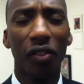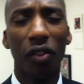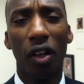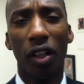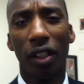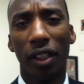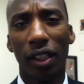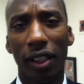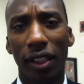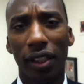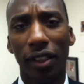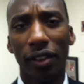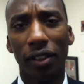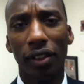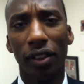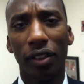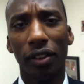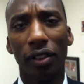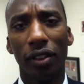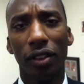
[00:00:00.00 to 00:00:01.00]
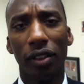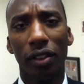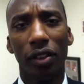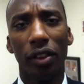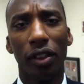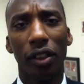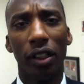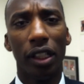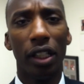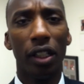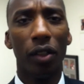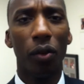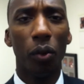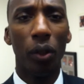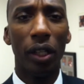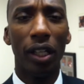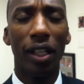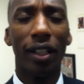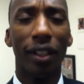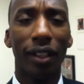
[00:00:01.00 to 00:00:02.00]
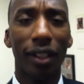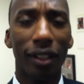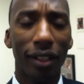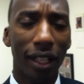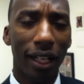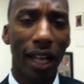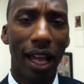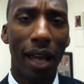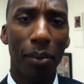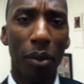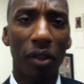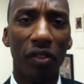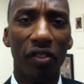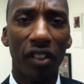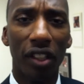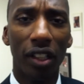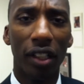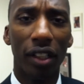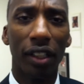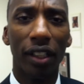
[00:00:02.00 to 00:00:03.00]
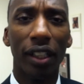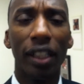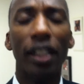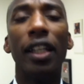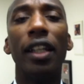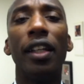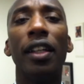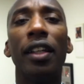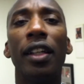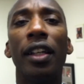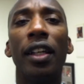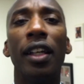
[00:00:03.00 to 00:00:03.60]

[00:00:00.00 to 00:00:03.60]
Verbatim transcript: for our kids to, to, to, get a win and get that happy feeling again.